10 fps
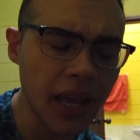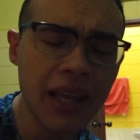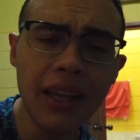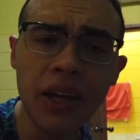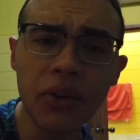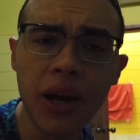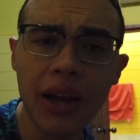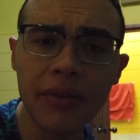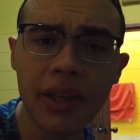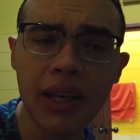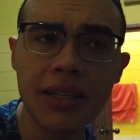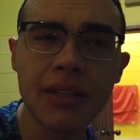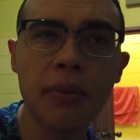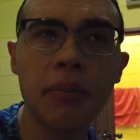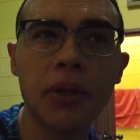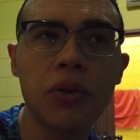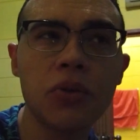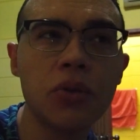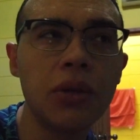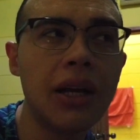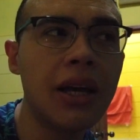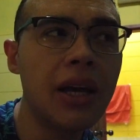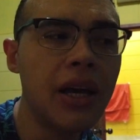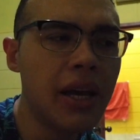and I arrived in San Pedro Sula.